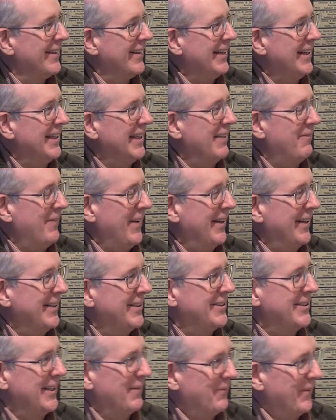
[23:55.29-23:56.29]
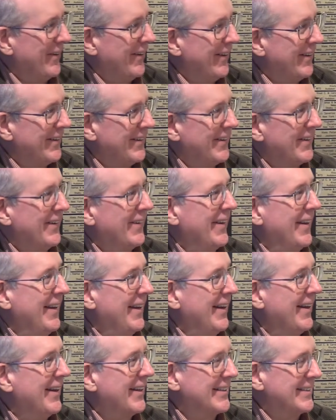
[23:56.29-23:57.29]
independent shipper to go to
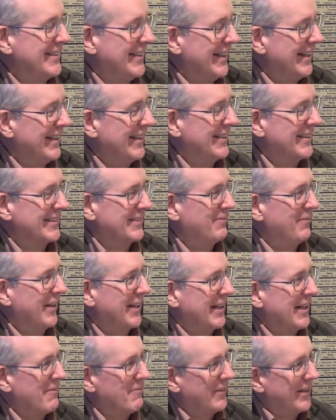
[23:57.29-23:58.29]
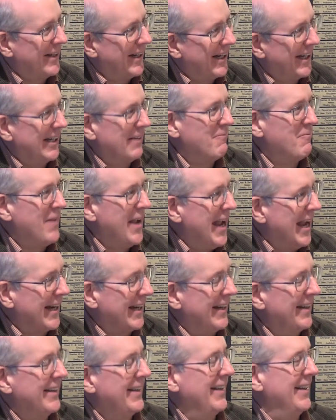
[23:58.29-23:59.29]
the auction house, pick up the item,
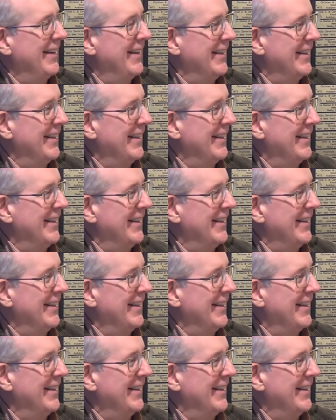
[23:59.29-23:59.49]
pack it,